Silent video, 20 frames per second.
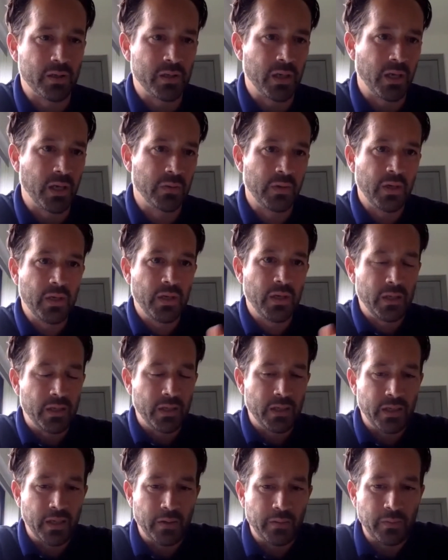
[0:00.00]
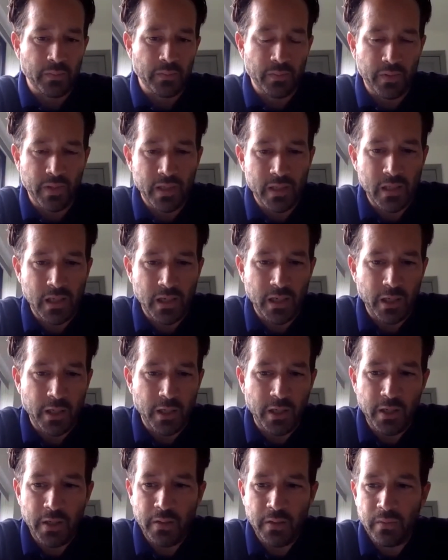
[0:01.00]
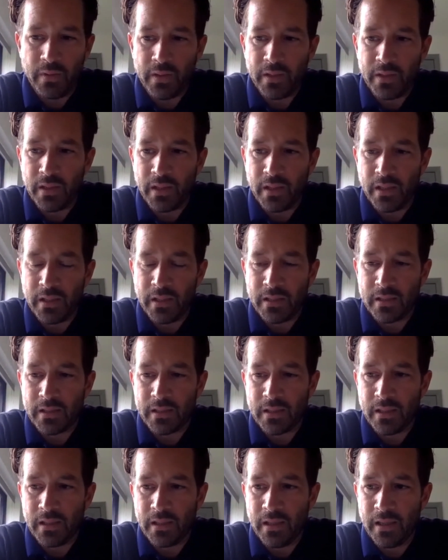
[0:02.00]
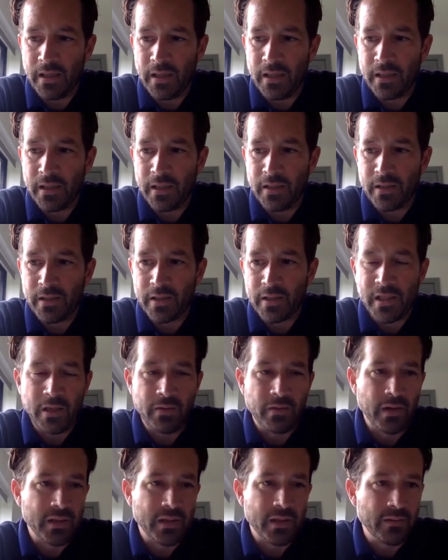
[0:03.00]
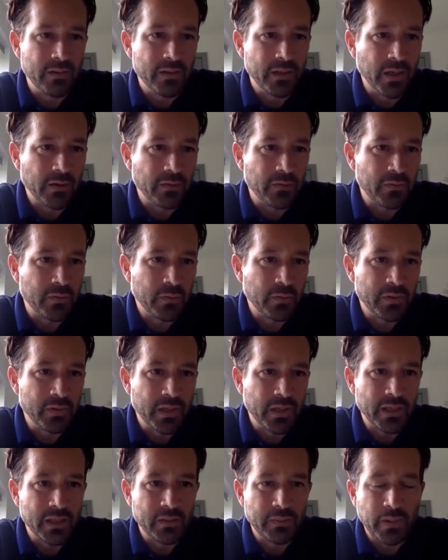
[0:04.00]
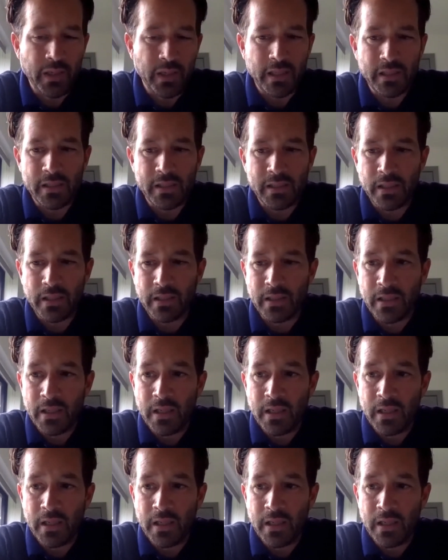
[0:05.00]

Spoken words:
So, you know, things like Q and the CIRA, you know, fraud database, and